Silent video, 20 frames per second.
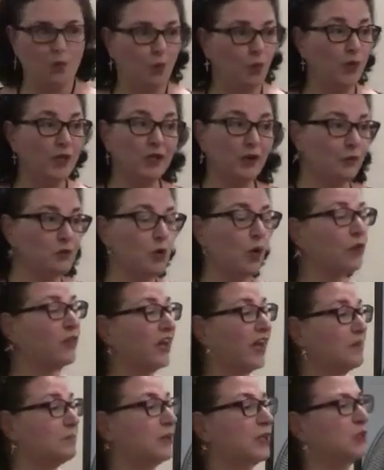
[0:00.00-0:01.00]
We don't know
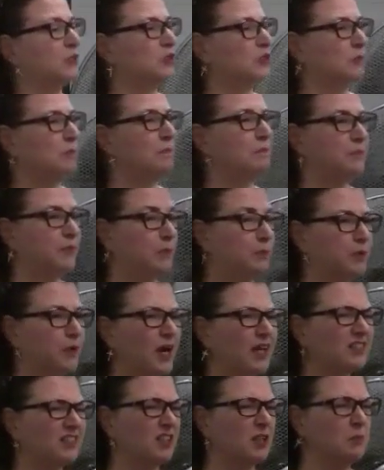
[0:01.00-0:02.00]
that because the
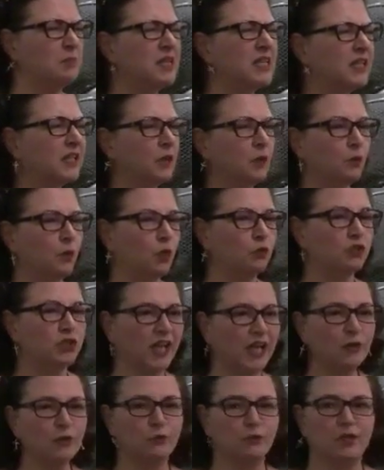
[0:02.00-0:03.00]
press and the media won't
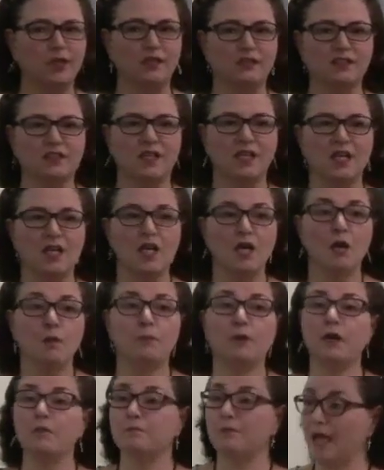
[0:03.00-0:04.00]
tell you this.
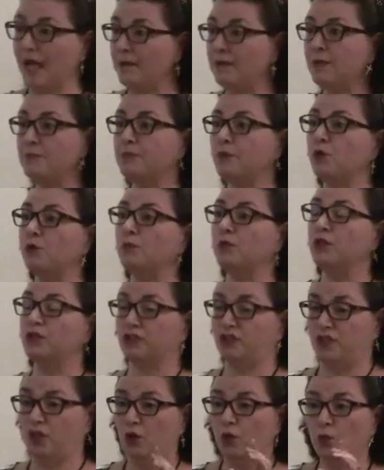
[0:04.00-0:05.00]
But baby
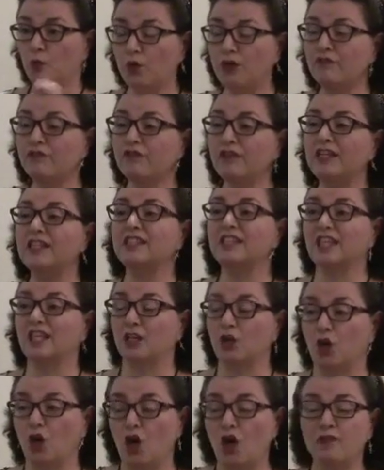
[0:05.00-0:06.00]
boomers, we're facing
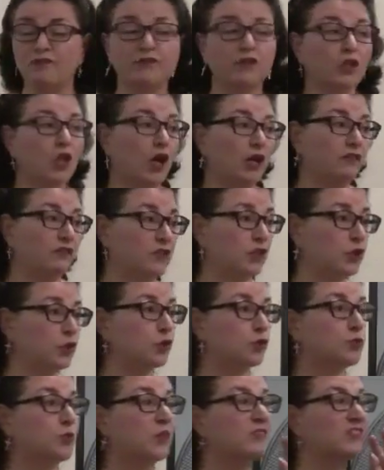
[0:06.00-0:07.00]
an awful lot of
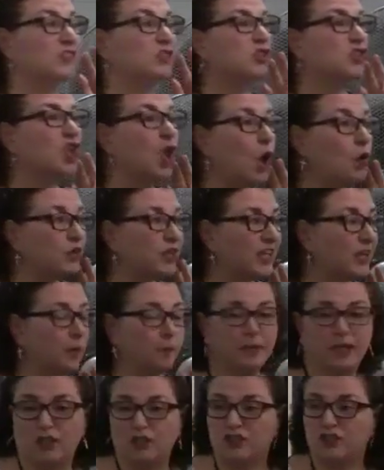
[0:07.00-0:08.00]
issues with slow care
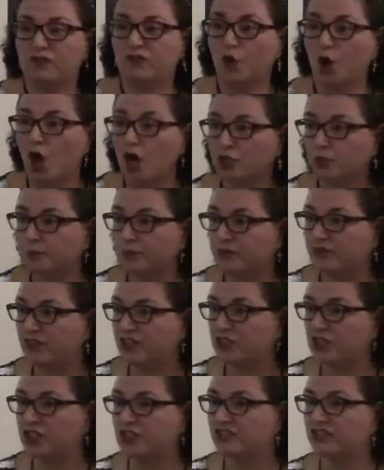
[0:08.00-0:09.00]
because of cost
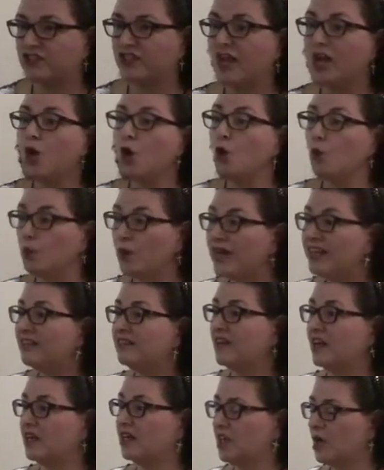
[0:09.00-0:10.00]
provisions. Where did
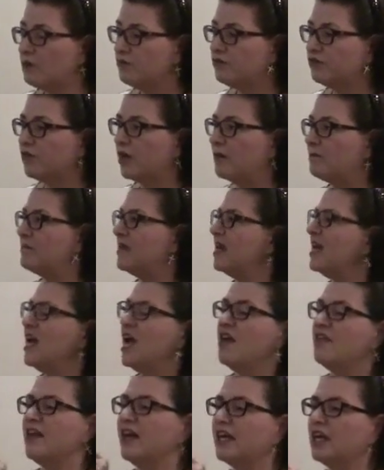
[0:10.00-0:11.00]
that come from?
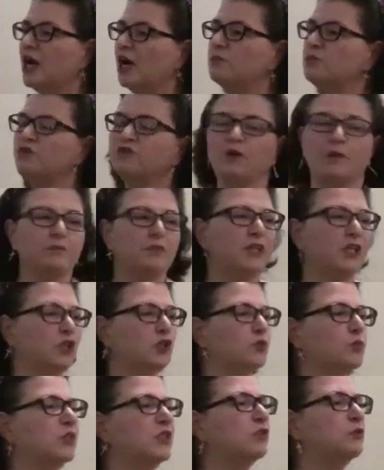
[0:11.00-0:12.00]
That comes from
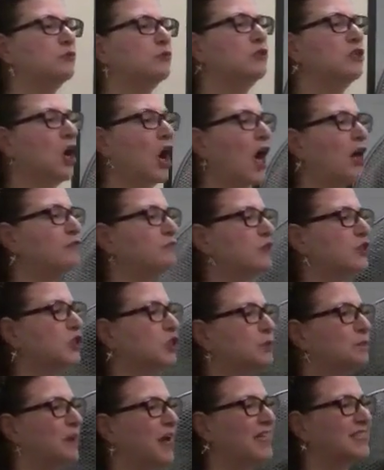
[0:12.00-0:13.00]
because we do not
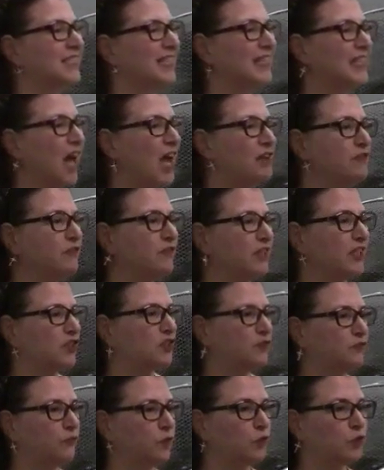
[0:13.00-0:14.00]
respect life in
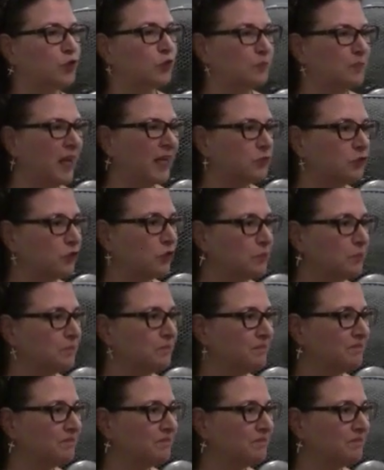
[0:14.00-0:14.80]
its full spectrum.